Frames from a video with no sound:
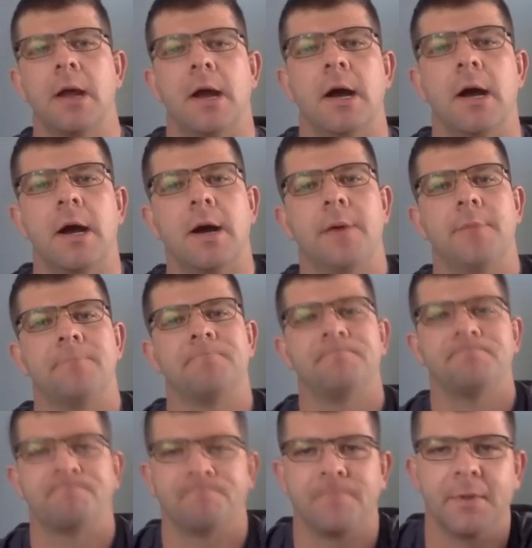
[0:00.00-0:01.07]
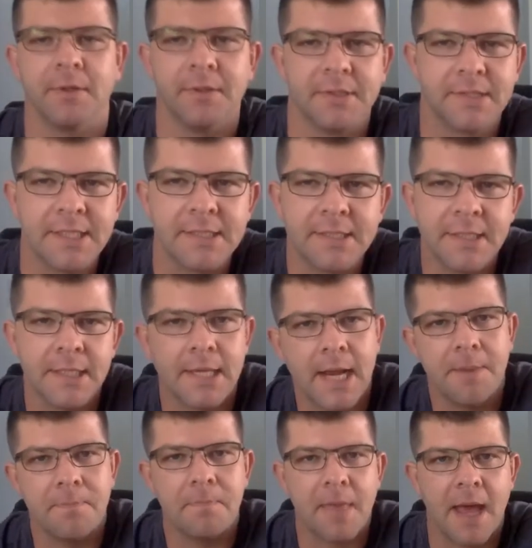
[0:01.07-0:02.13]
let's get to the
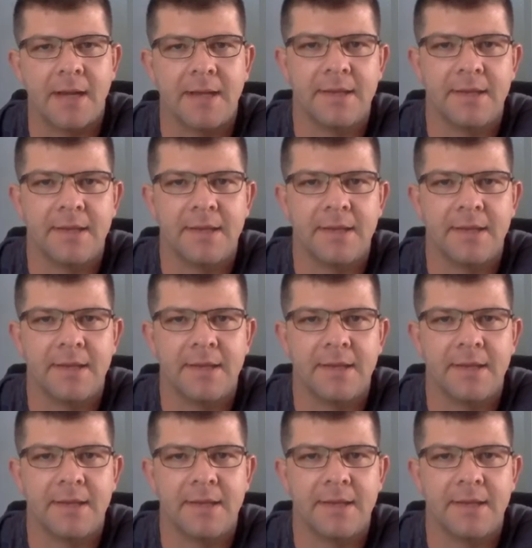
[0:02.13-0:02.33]
name that